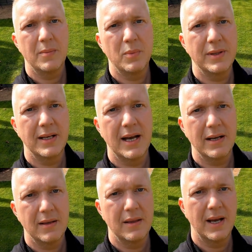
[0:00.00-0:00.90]
Once
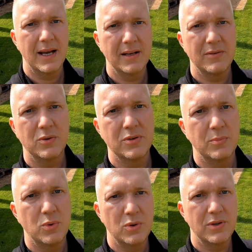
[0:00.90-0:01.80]
again, I ask for your
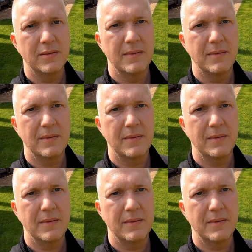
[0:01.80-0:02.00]
support.